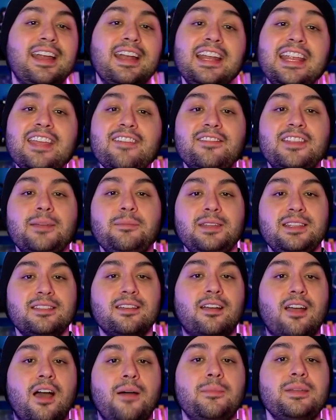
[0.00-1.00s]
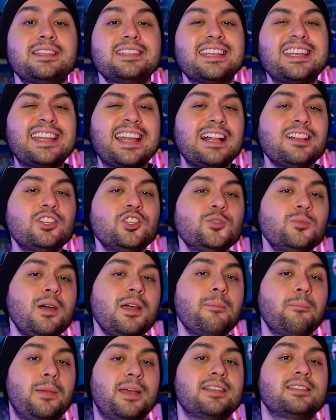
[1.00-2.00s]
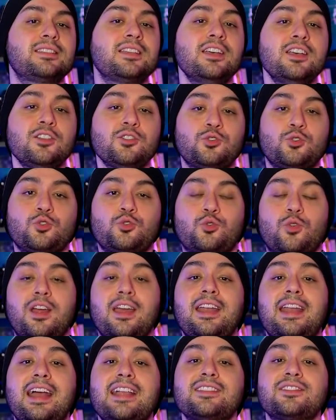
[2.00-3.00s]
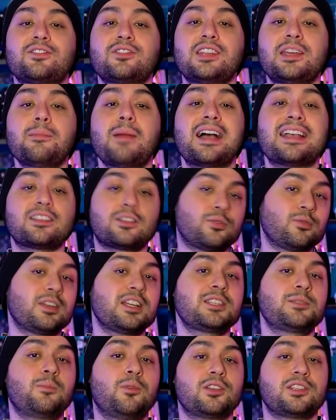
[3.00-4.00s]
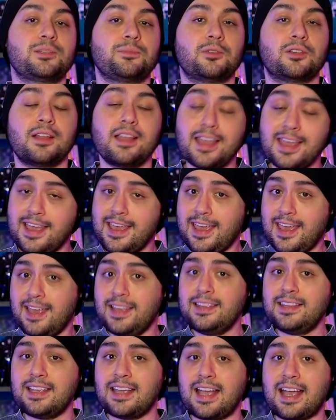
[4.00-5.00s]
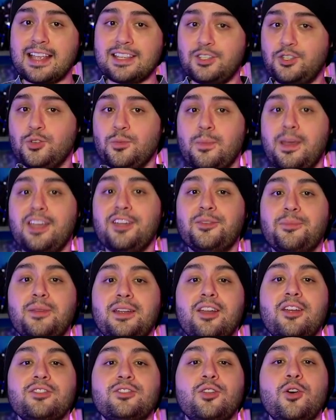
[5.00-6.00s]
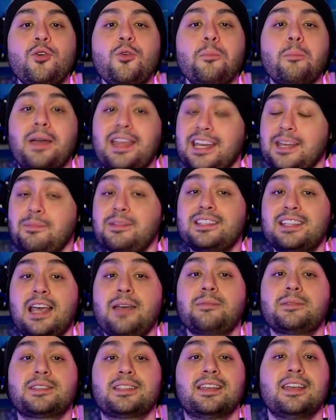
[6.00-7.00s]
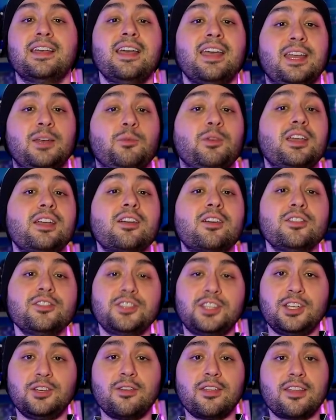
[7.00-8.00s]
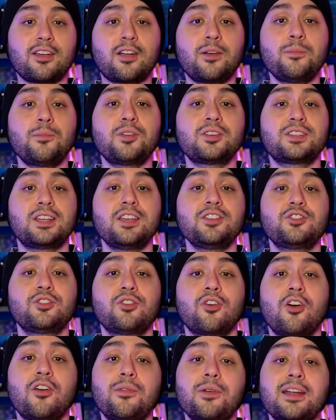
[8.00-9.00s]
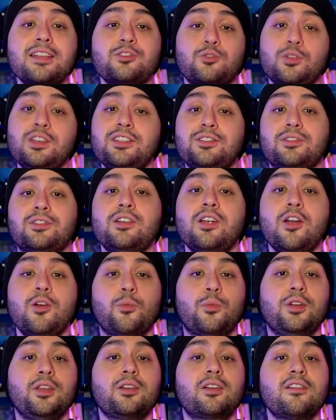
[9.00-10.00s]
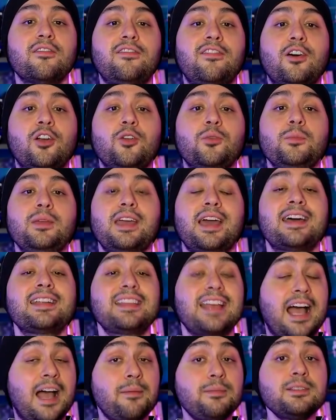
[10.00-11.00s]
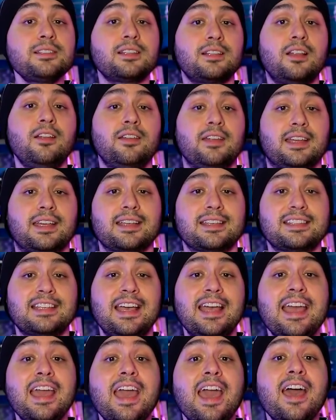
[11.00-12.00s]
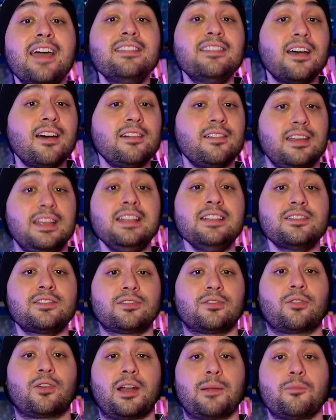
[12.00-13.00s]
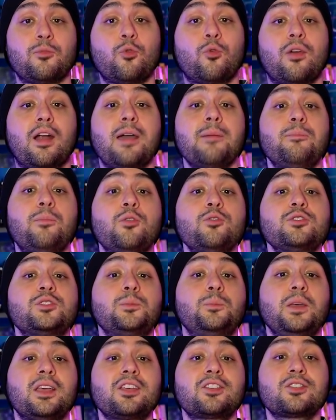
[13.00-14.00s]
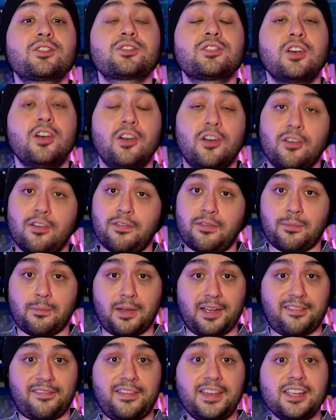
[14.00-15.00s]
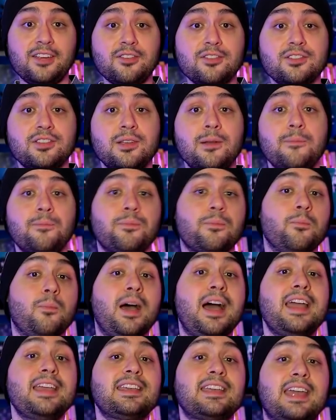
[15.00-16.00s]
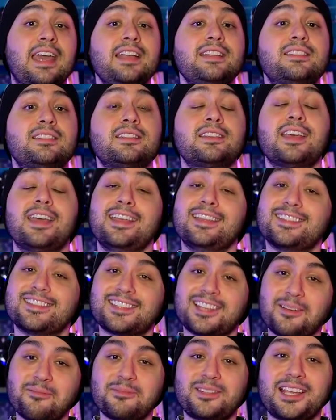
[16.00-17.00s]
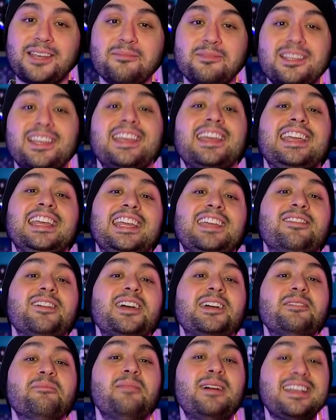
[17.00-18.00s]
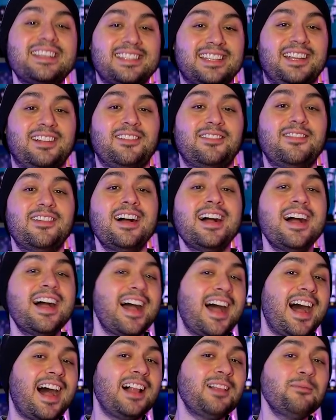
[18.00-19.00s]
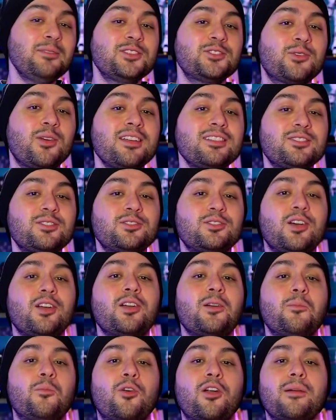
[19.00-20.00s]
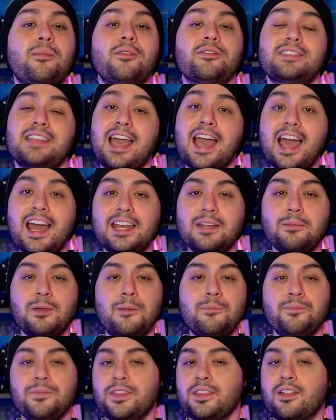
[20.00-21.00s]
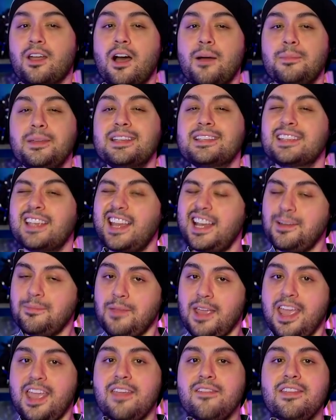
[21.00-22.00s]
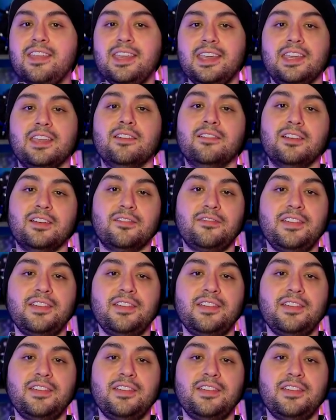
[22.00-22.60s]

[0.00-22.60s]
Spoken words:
and leave them in the comments and I'll do my best to try and answer them as soon as possible. And as you may or may not know, my name is Absa, and you can continue the conversation over at Twitter, where you can follow me at Absalonicas, and on Instagram, where I post pictures of my figures, my cats, and sometimes even myself. I'll be trying to talk more about anime, comics, and maybe even